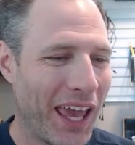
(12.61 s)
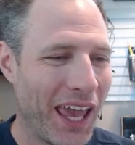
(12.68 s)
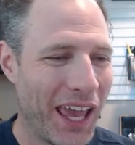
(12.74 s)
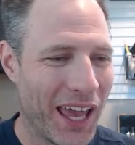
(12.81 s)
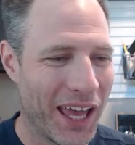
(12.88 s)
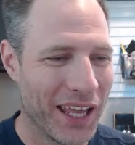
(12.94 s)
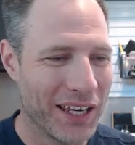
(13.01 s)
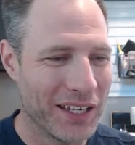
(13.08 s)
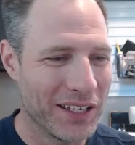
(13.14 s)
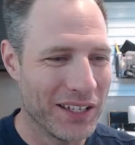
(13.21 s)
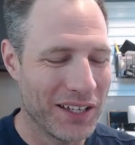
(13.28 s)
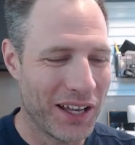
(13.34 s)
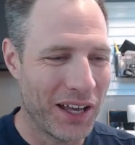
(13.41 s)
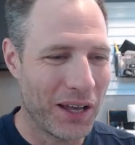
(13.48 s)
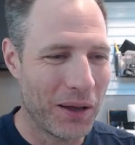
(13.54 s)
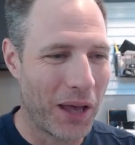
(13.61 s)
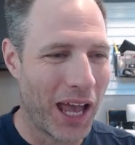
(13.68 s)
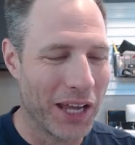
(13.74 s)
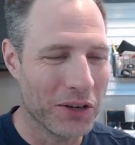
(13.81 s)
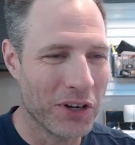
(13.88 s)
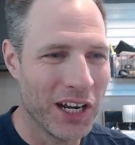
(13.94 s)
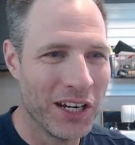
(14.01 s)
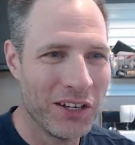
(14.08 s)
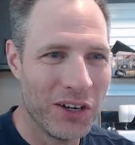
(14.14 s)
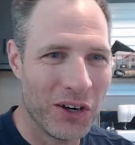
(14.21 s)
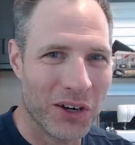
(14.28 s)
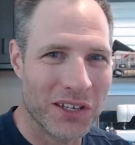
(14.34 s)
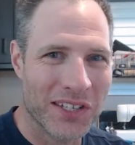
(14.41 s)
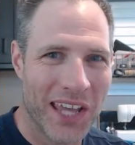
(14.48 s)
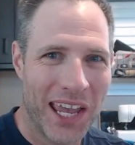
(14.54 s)
And I graded your
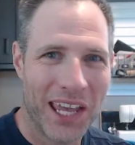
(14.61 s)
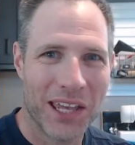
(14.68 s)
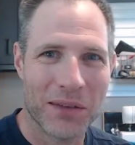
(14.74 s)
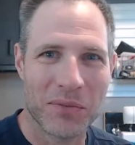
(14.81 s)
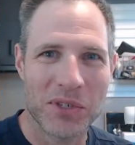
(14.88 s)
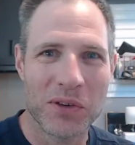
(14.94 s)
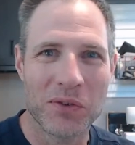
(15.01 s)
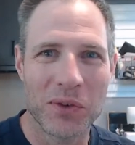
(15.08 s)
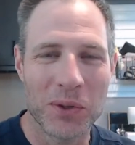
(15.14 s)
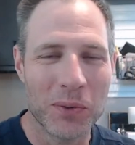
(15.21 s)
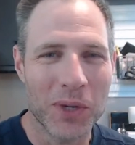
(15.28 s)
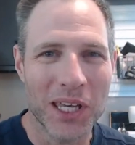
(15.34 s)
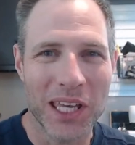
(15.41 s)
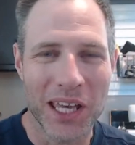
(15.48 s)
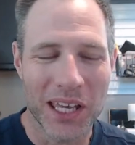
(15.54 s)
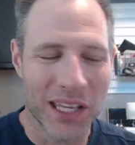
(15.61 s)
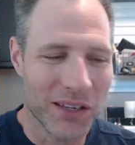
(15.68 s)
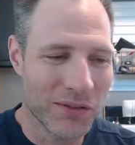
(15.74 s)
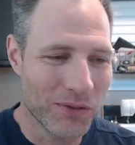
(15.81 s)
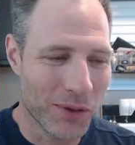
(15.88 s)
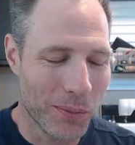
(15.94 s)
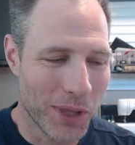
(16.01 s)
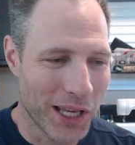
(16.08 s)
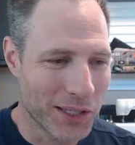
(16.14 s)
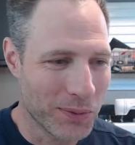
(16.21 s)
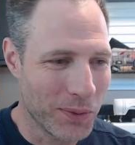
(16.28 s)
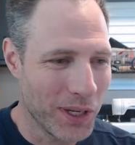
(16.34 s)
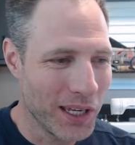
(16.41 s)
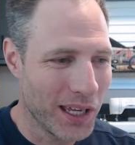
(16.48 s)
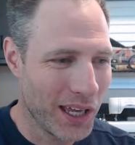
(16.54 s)
exams over the weekend from last
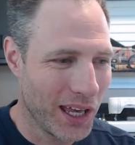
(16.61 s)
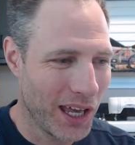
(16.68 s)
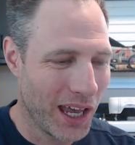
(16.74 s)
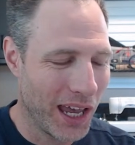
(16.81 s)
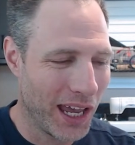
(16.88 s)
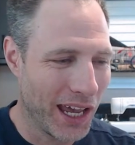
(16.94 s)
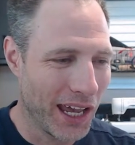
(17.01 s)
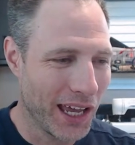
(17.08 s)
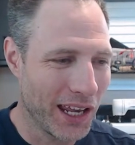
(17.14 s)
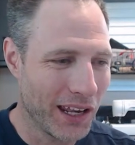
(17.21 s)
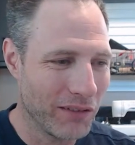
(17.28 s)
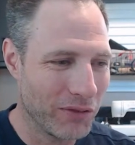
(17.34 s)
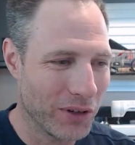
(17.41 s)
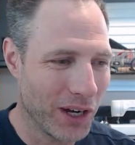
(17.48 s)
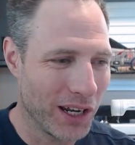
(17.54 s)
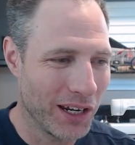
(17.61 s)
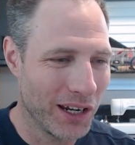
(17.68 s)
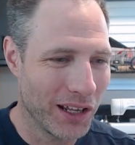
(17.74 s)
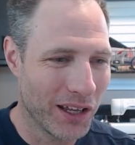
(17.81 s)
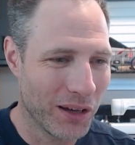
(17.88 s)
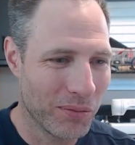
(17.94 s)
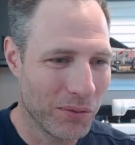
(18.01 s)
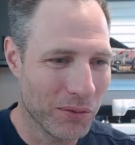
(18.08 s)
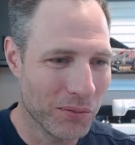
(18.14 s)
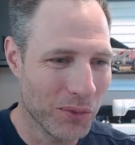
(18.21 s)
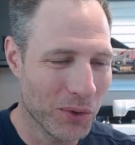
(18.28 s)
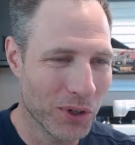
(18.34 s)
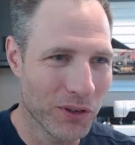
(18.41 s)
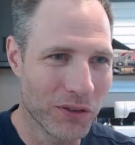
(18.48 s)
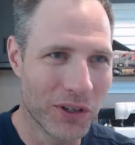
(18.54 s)
week, and I've graded a couple
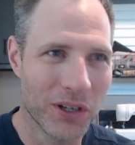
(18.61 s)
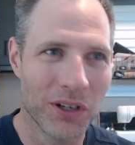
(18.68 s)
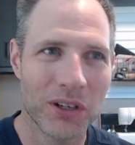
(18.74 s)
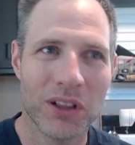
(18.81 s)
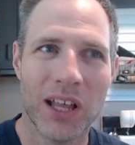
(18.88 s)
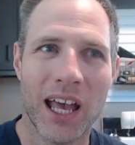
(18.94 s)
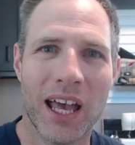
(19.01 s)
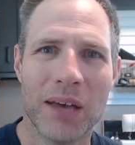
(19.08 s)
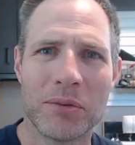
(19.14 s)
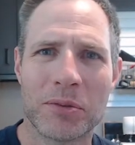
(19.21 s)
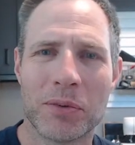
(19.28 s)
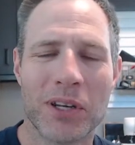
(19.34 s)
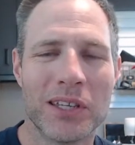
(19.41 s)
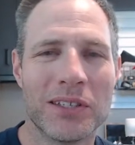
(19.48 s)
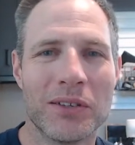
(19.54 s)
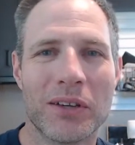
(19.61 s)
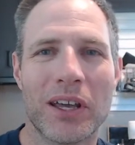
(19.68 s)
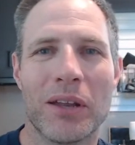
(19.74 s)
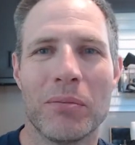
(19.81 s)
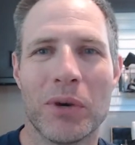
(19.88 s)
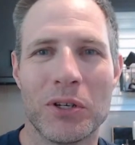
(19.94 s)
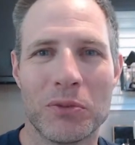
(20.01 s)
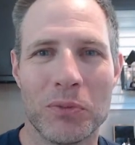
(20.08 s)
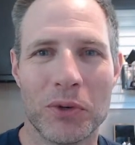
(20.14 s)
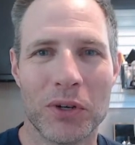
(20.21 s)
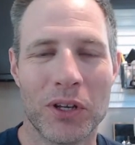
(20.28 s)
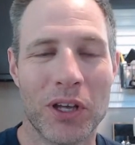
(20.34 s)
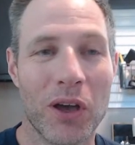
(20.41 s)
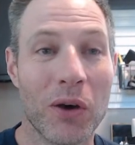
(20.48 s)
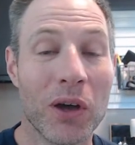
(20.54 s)
more of your labs, but I still got a bunch more
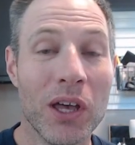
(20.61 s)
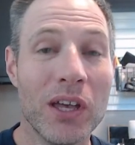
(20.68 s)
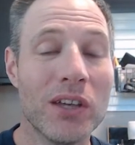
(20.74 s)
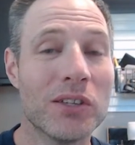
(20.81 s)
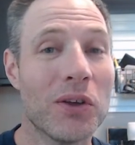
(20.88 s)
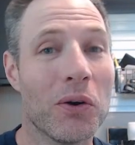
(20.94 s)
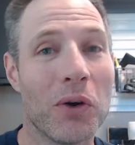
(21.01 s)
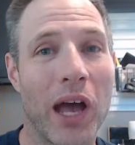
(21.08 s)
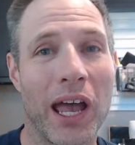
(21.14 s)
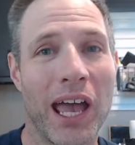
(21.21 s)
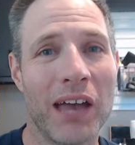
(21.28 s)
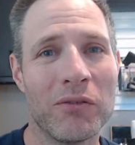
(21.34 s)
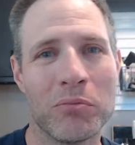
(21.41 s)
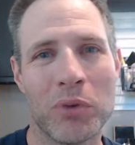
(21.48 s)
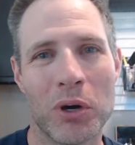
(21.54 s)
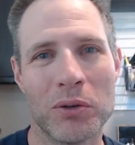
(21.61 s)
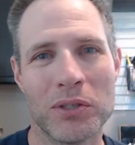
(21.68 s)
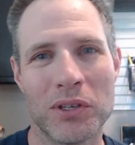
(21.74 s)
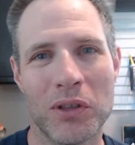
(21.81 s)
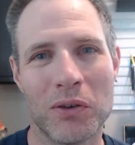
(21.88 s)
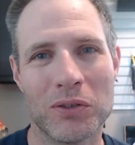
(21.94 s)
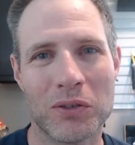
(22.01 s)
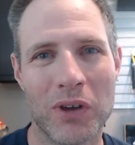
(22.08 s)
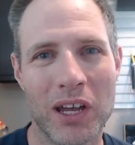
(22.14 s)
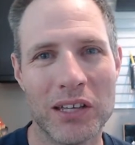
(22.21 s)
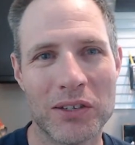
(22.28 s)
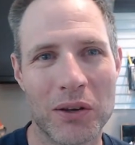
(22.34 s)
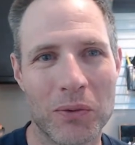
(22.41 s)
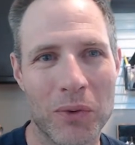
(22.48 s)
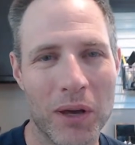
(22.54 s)
to go. So I haven't posted those
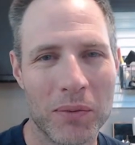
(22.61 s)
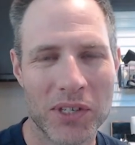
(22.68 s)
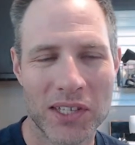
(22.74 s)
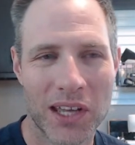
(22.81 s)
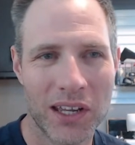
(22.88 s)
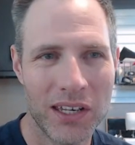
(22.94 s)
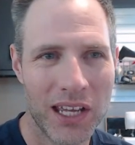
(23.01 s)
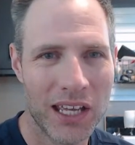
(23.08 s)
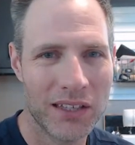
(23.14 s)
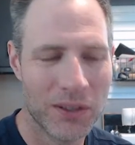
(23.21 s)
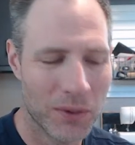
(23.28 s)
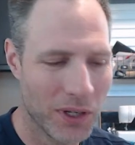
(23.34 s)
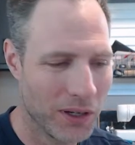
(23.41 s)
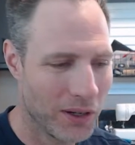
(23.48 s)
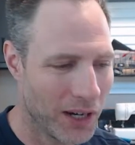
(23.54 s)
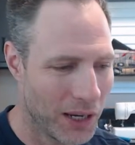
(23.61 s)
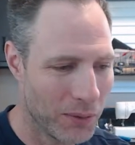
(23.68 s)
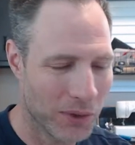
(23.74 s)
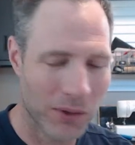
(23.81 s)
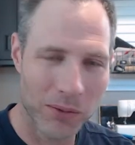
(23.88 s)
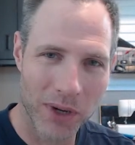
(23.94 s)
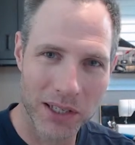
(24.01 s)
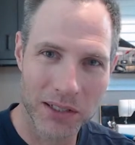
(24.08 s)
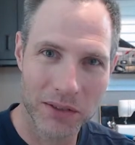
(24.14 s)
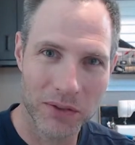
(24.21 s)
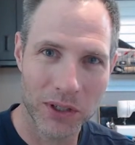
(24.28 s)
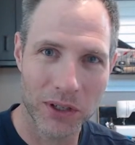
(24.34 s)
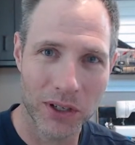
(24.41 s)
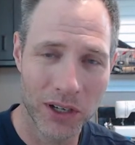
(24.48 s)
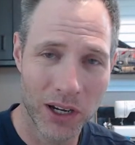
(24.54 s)
grades on WebAssign yet to integrate with the rest of
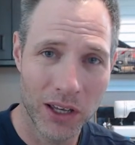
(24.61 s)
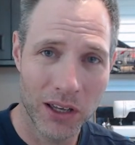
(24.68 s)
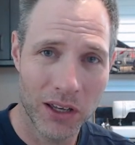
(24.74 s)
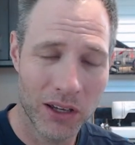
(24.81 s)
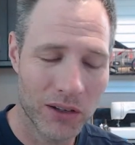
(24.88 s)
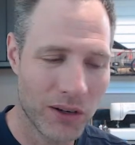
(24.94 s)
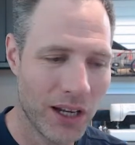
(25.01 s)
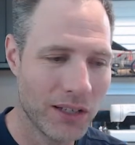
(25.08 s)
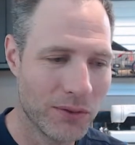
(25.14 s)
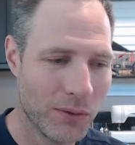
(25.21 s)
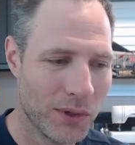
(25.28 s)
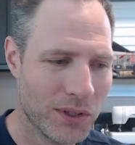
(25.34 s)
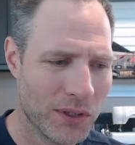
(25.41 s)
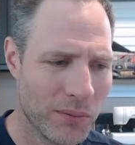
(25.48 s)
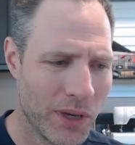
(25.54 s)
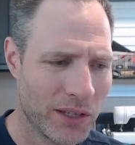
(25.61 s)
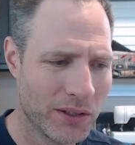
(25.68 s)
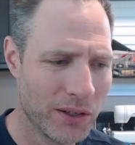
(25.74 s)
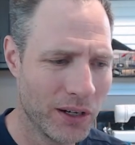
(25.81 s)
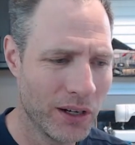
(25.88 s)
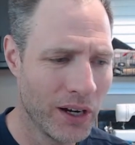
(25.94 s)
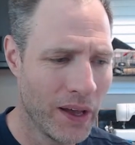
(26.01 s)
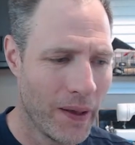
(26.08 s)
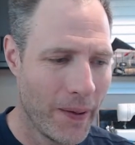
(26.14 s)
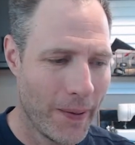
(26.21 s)
your grades from the semester.